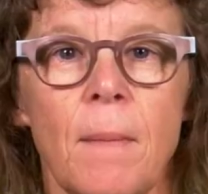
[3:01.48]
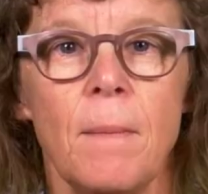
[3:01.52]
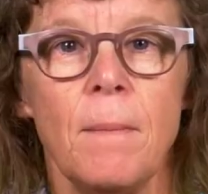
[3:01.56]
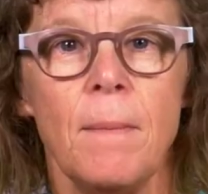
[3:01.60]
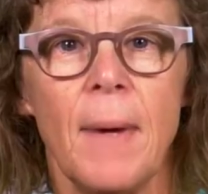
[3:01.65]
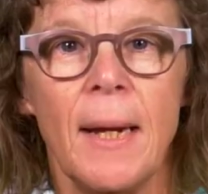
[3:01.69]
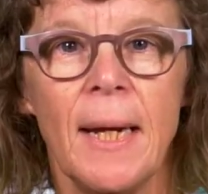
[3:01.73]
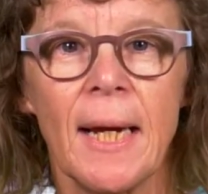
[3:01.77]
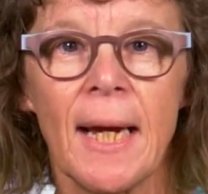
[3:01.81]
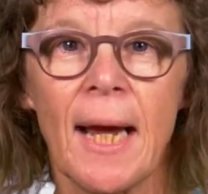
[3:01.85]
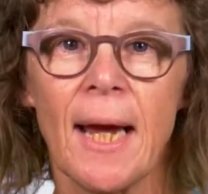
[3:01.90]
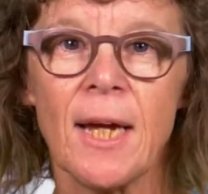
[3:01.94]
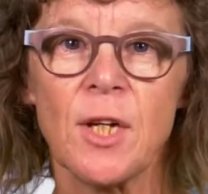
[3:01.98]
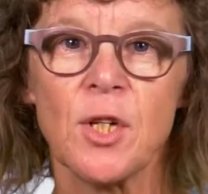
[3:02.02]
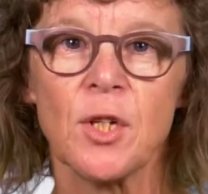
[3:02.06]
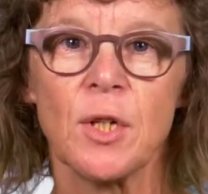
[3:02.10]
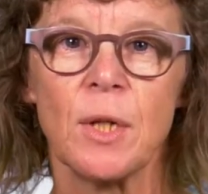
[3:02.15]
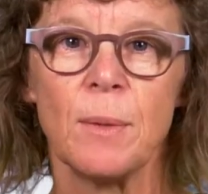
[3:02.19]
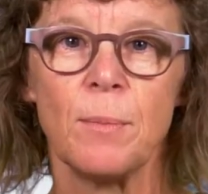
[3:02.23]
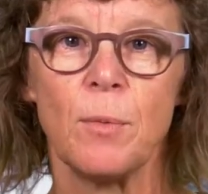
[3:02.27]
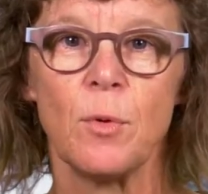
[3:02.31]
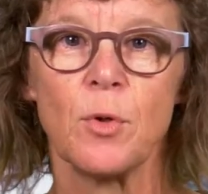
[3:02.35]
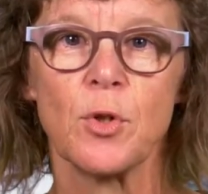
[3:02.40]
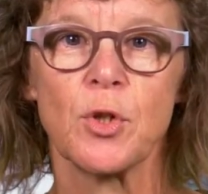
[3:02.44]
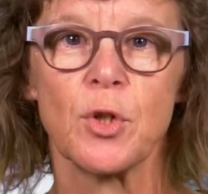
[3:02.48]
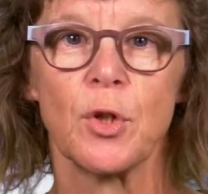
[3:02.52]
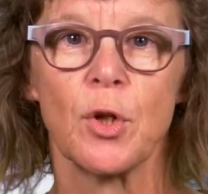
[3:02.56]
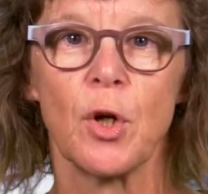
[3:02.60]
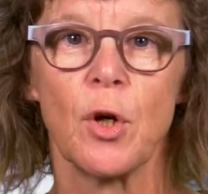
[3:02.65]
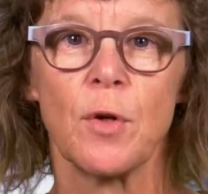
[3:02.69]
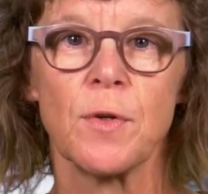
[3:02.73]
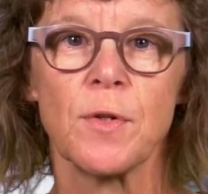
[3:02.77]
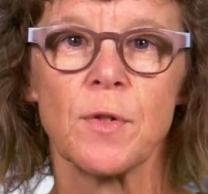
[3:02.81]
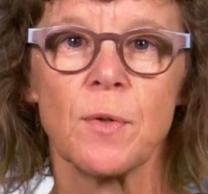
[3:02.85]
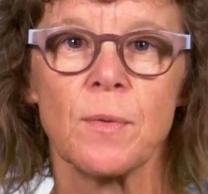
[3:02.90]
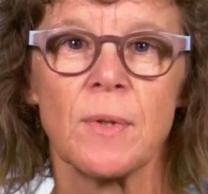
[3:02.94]
Medication abortion
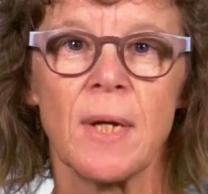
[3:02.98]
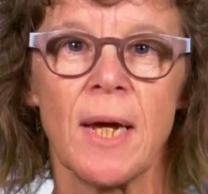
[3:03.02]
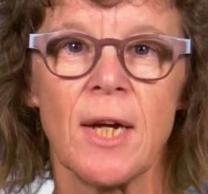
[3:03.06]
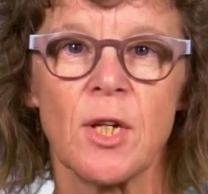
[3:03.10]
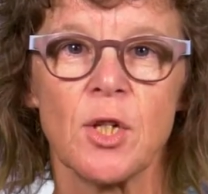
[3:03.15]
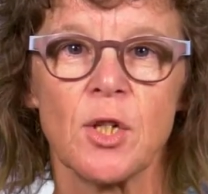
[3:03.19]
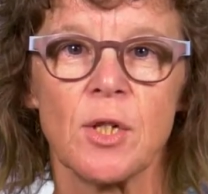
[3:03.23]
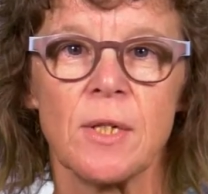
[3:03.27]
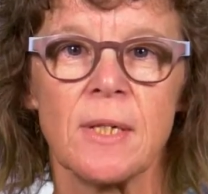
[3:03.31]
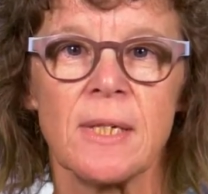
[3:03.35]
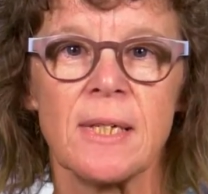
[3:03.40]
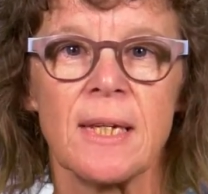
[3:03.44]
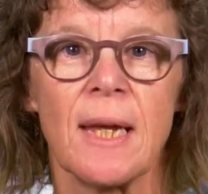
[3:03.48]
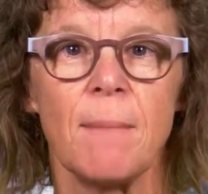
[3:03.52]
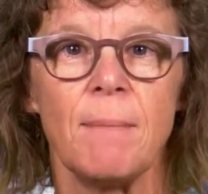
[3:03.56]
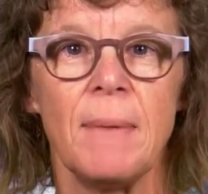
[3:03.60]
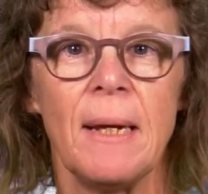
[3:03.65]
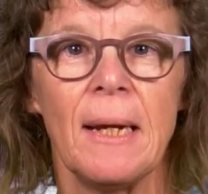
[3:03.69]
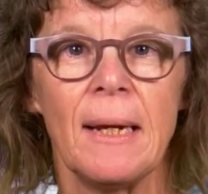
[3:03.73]
consultations can be